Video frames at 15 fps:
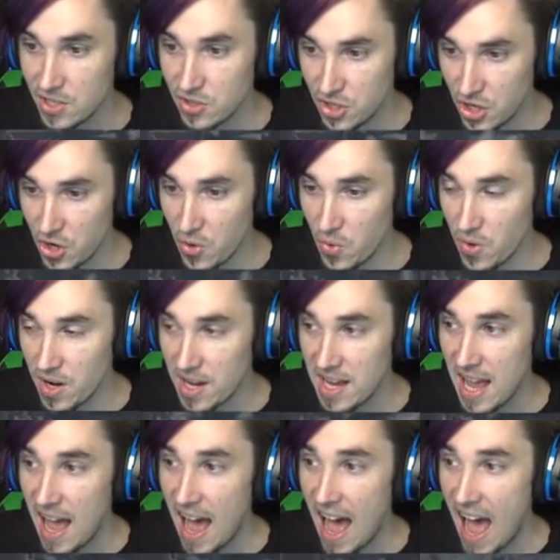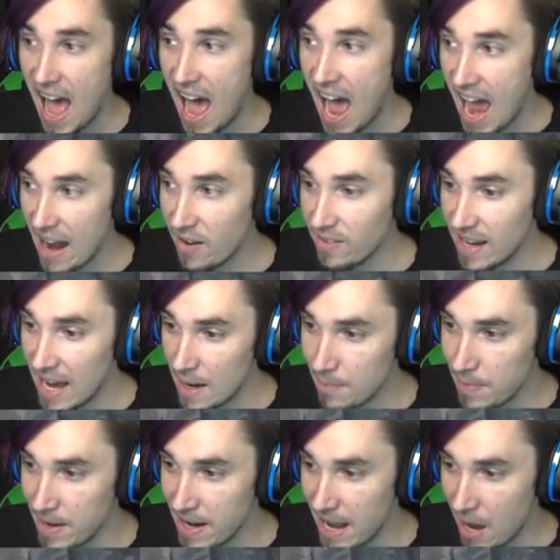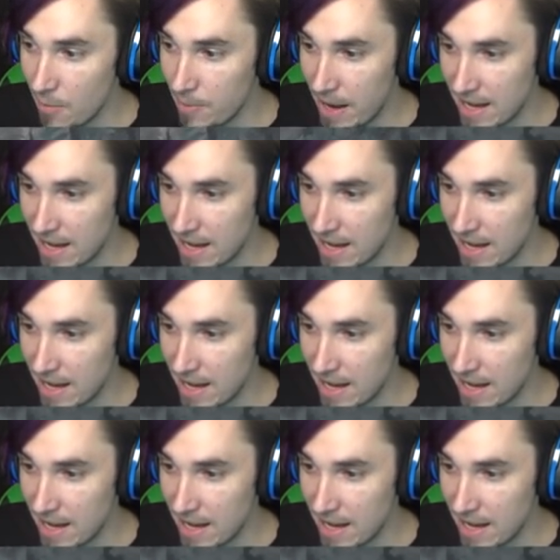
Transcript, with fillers: Two, I don't like being out